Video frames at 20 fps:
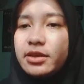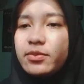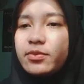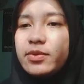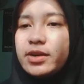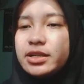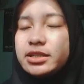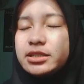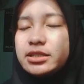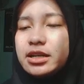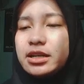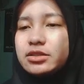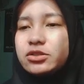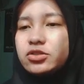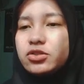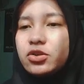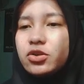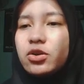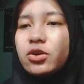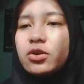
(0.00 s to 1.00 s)
Why is that
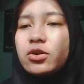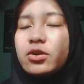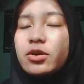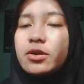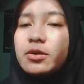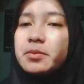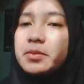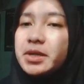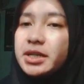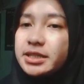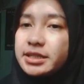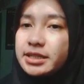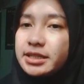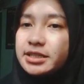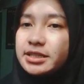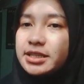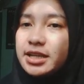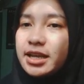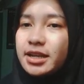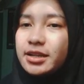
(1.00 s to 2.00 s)
so? Because in
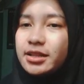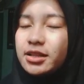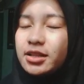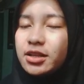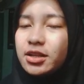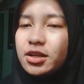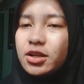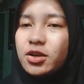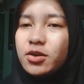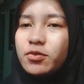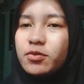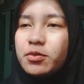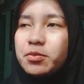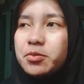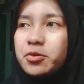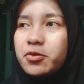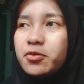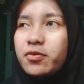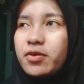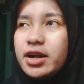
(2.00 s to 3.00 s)
this channel we
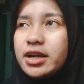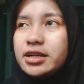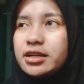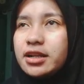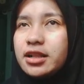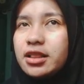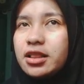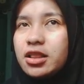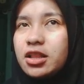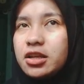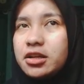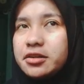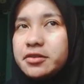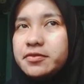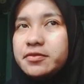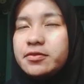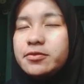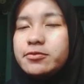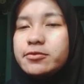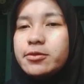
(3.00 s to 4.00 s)
provide a lot of
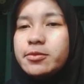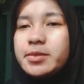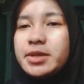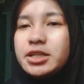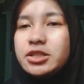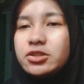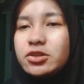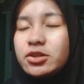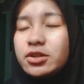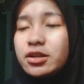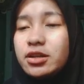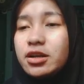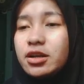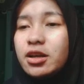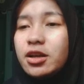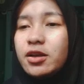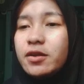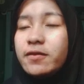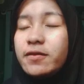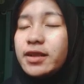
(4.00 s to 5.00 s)
information
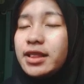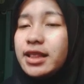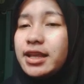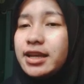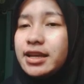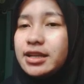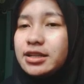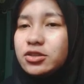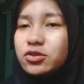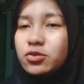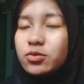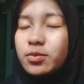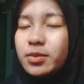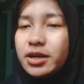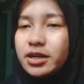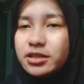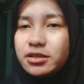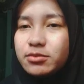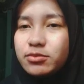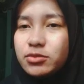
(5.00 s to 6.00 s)
related to
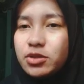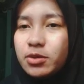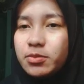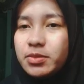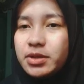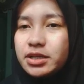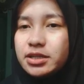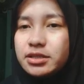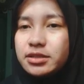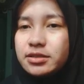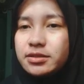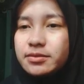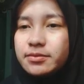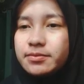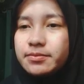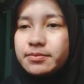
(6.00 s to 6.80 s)
maritime topics.